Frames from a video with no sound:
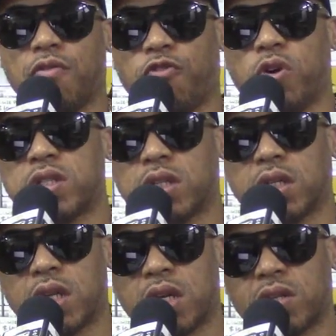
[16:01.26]

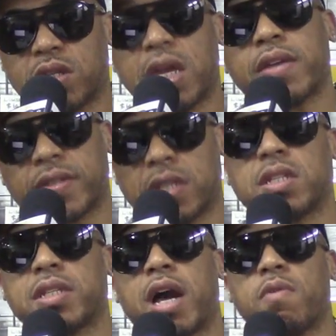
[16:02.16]
unfortunately, yes,
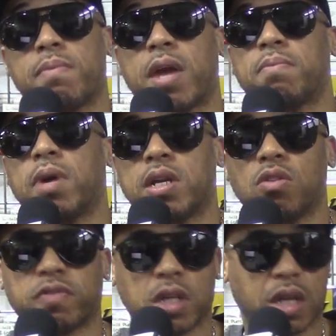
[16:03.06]
this is how we make money
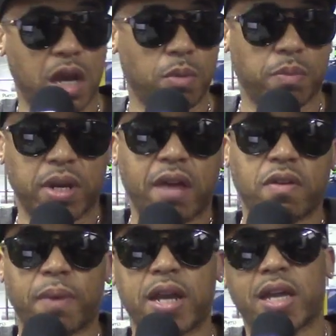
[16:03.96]
off the camera, but
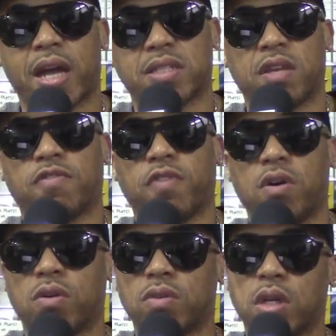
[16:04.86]
everybody has their
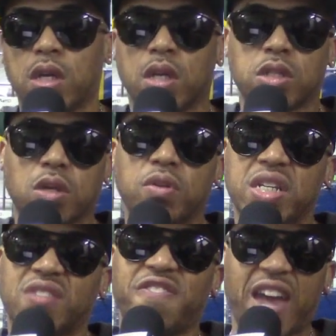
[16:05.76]
phone. So
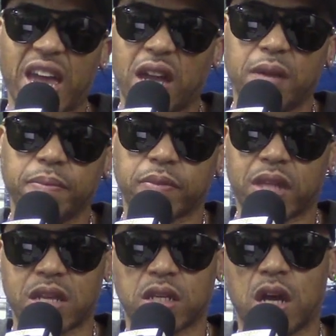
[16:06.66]
this fame
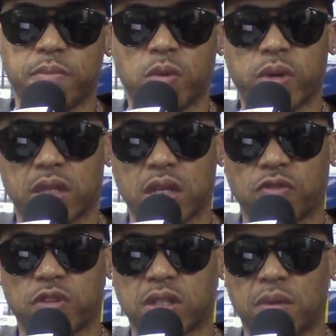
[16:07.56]
that's coming with
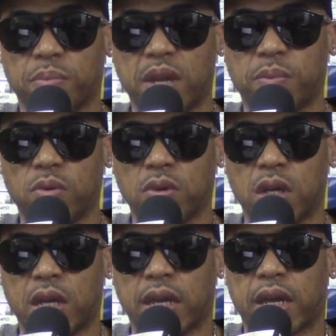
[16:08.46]
this for some people
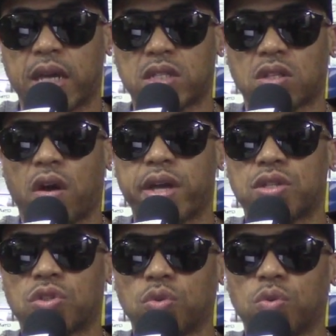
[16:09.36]
is
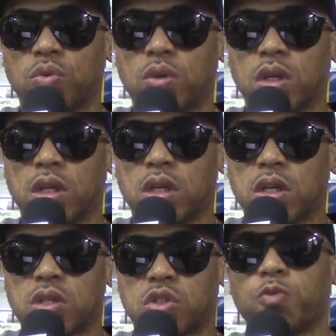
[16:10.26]
starting to
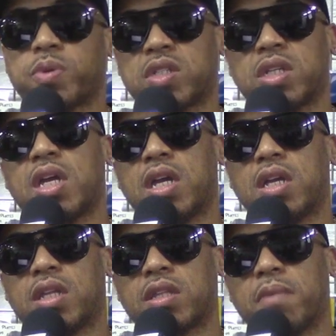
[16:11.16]

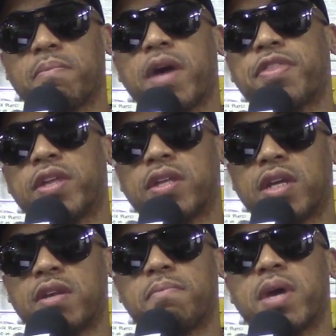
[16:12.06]
supersede the
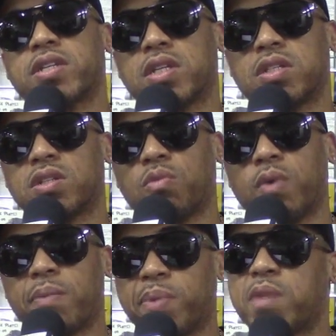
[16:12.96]
method and the message
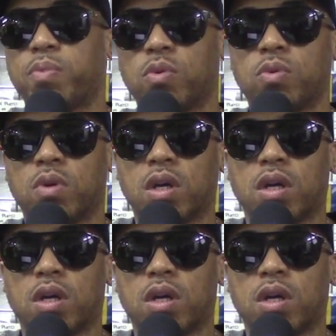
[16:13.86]
of what people